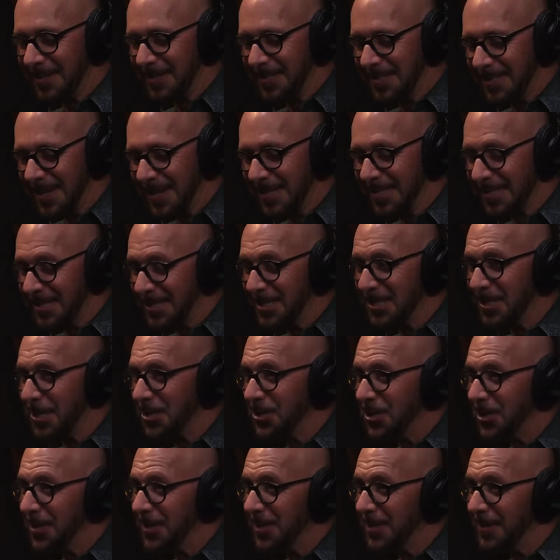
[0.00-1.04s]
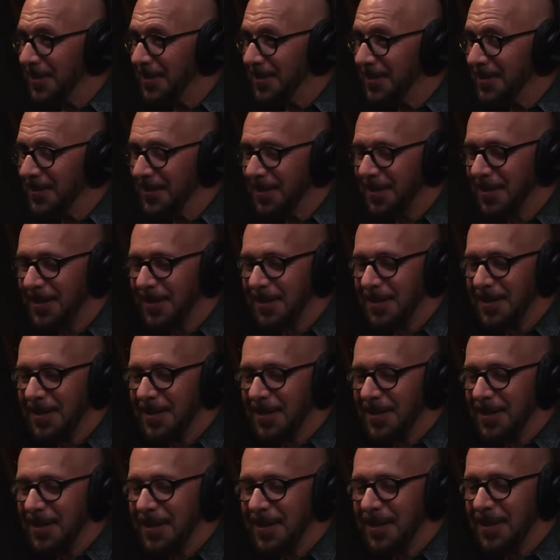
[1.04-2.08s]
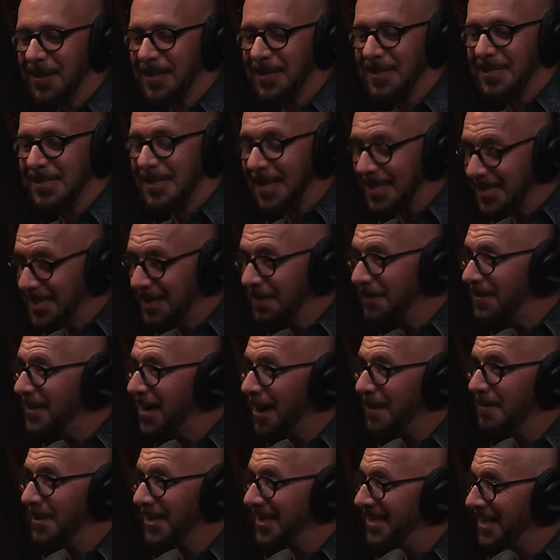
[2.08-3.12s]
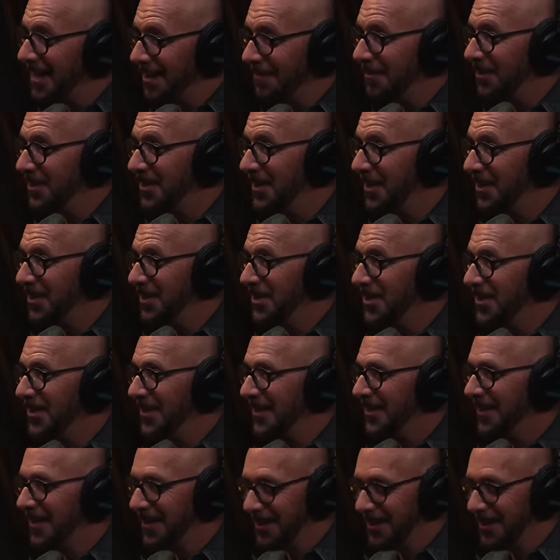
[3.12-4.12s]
sex is such a uh, sensitive topic to ever touch